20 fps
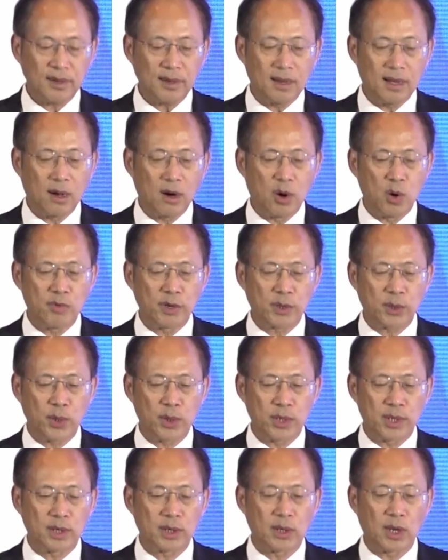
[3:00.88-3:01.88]

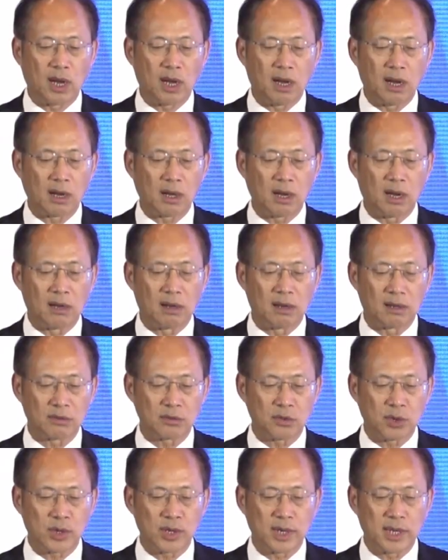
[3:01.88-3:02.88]
overturning
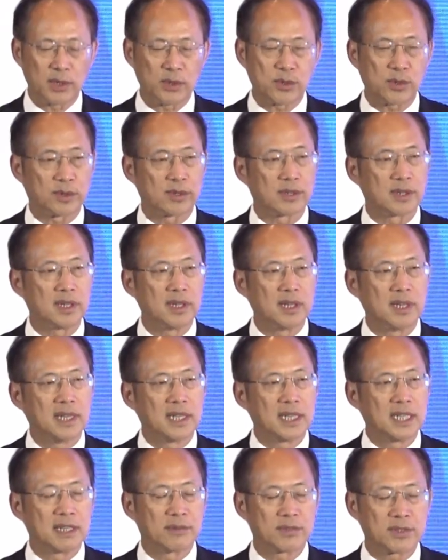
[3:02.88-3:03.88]
circulation,
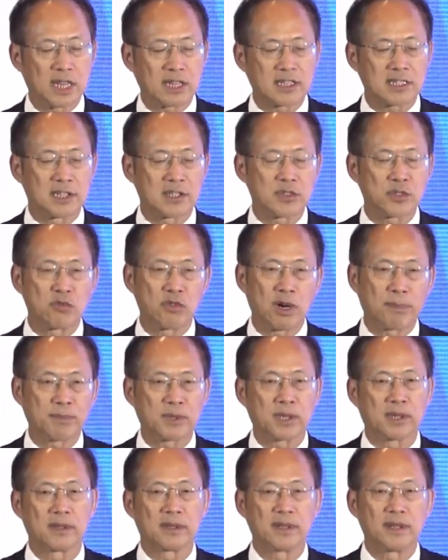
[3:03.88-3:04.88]
if that's
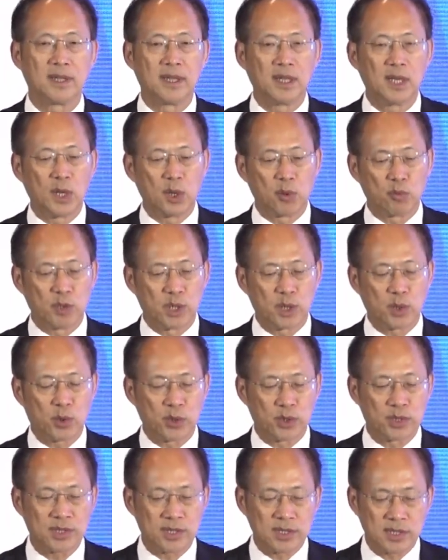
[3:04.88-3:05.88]
disrupted, we
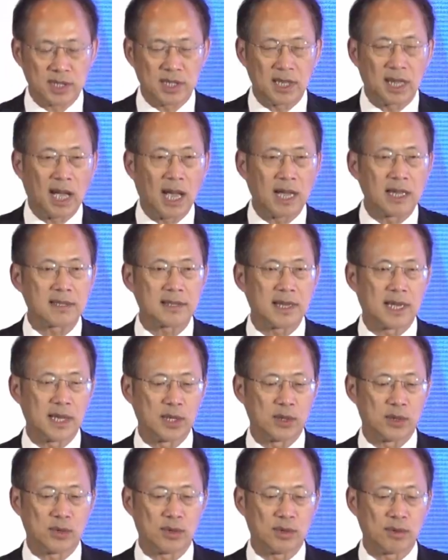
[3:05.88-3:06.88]
could see ice
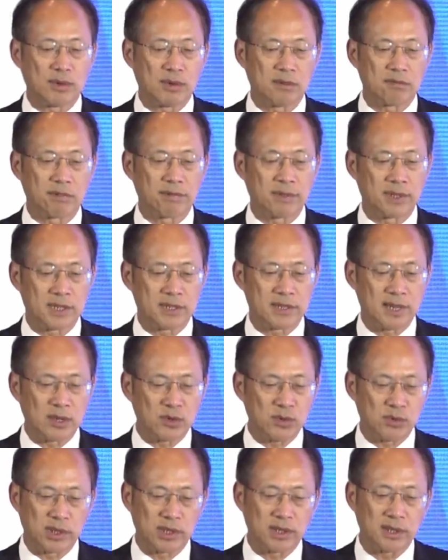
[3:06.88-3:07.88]
age within a
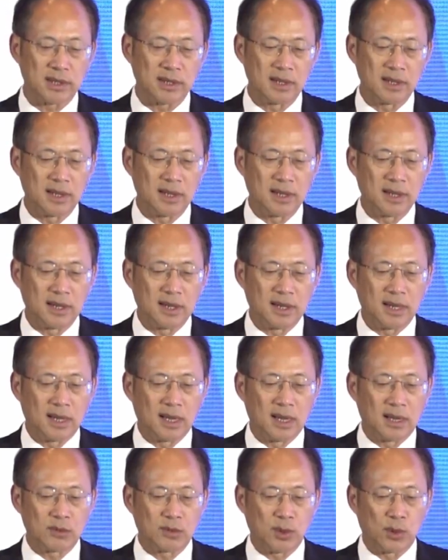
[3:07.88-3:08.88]
century.
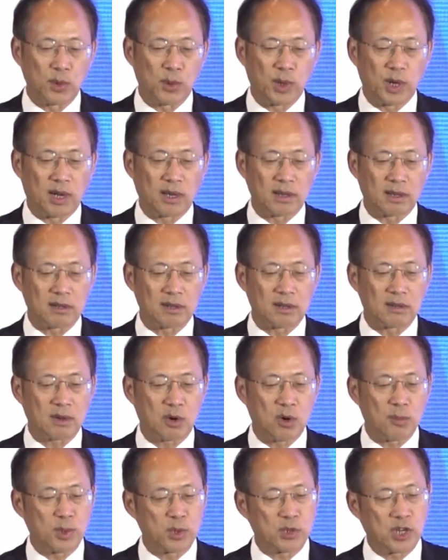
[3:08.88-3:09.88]
So
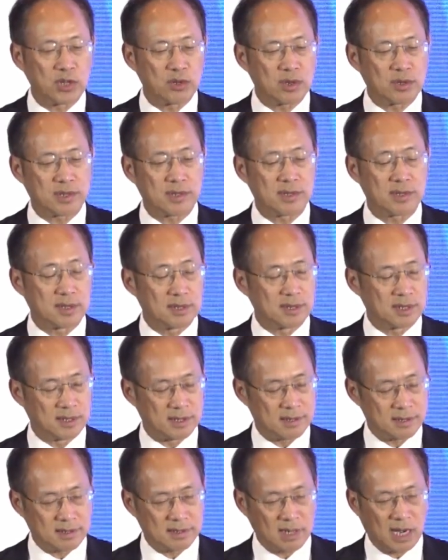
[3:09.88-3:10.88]
global
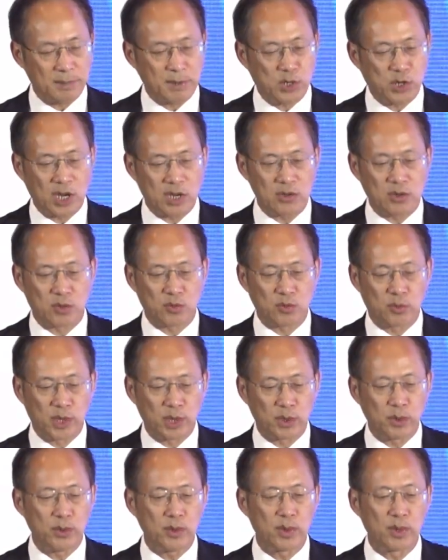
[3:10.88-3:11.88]
climate change is
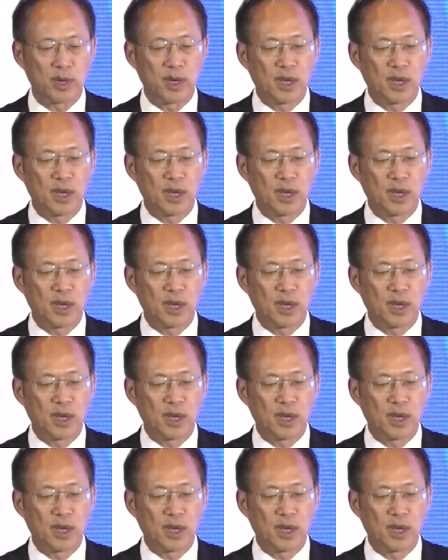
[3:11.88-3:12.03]
real,